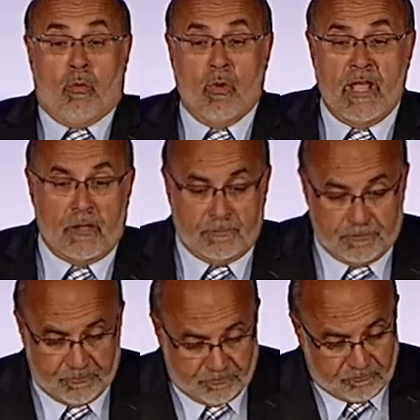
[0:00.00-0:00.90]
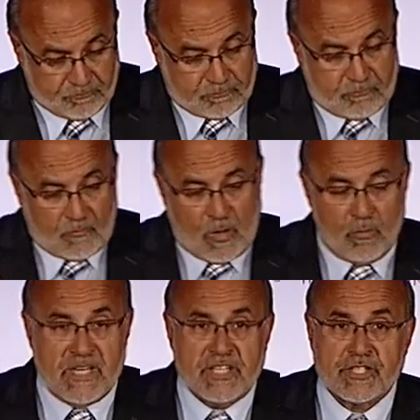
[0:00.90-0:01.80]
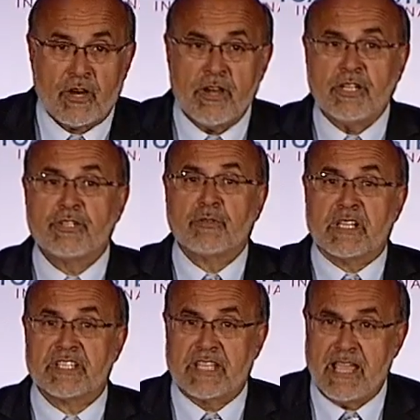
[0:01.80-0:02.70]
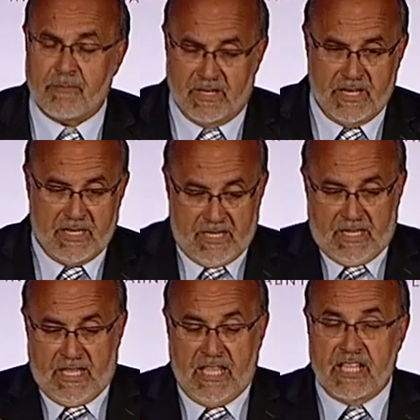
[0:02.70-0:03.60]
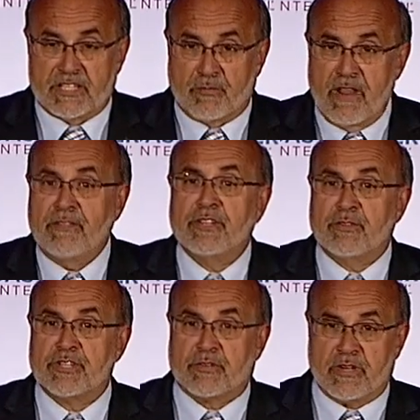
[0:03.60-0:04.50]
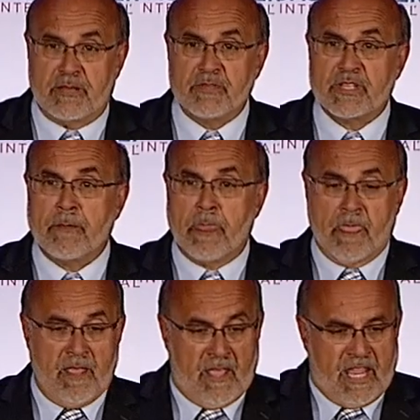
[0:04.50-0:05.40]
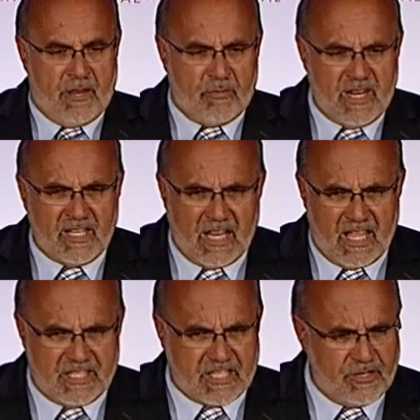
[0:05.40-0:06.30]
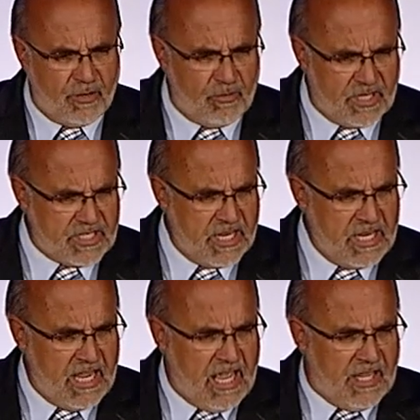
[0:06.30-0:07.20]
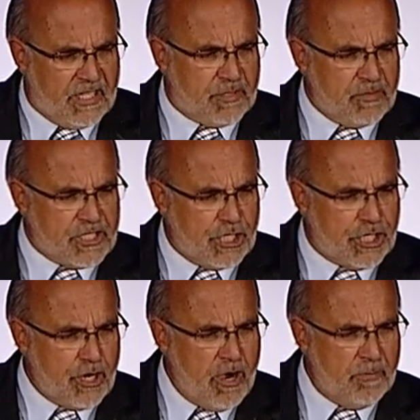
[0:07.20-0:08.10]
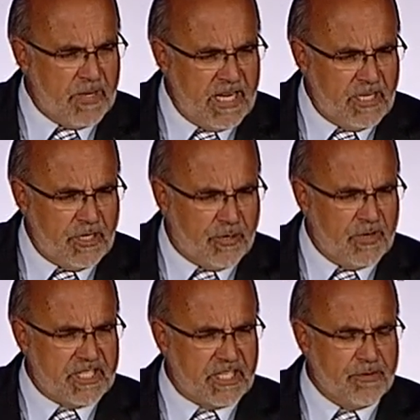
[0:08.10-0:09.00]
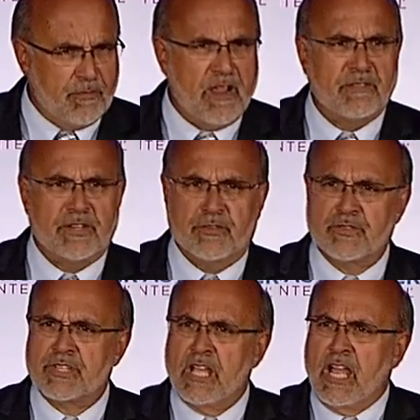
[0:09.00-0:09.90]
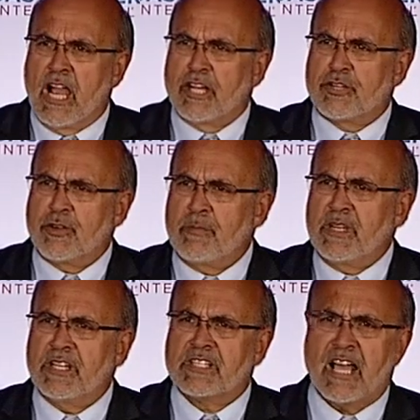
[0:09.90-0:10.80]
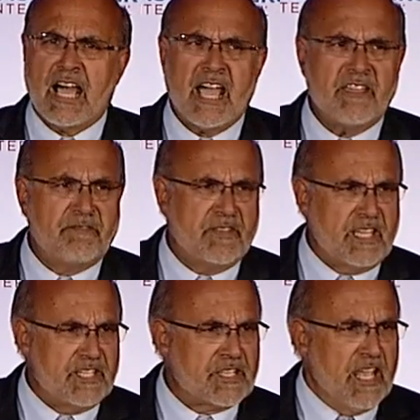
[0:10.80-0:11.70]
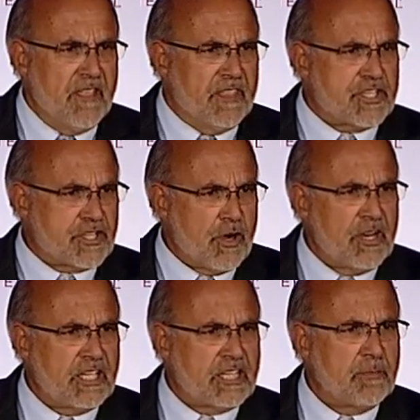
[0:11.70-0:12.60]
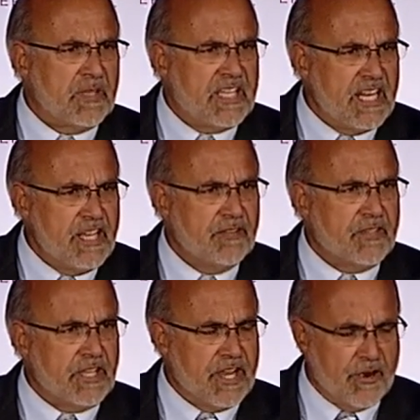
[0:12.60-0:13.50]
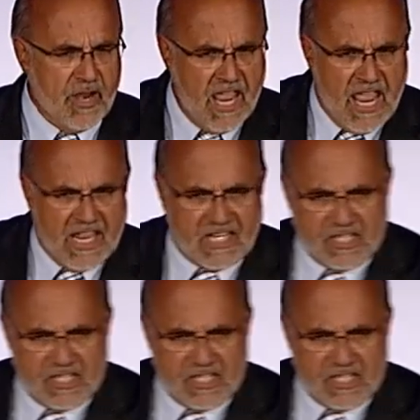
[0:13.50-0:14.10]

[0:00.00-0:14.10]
Well, when he started to examine his revenue streams, he realized and noticed that there was a sharp increase in revenues attributed to IVs that started at the beginning of the year and